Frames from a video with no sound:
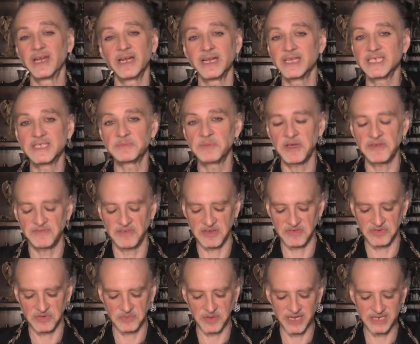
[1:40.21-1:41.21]
and it is my
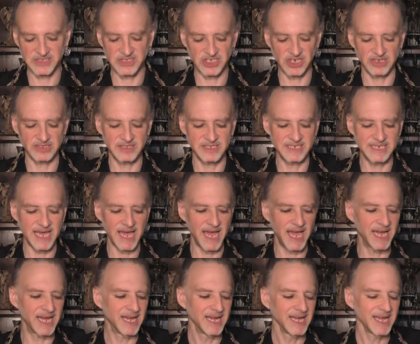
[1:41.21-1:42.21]
favorite way to start the
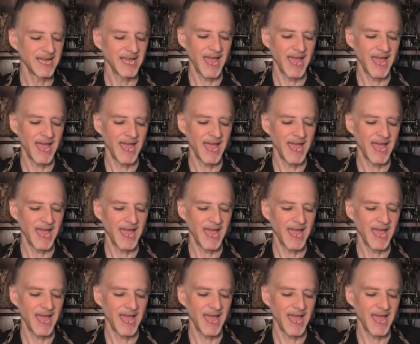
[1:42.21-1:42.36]
day.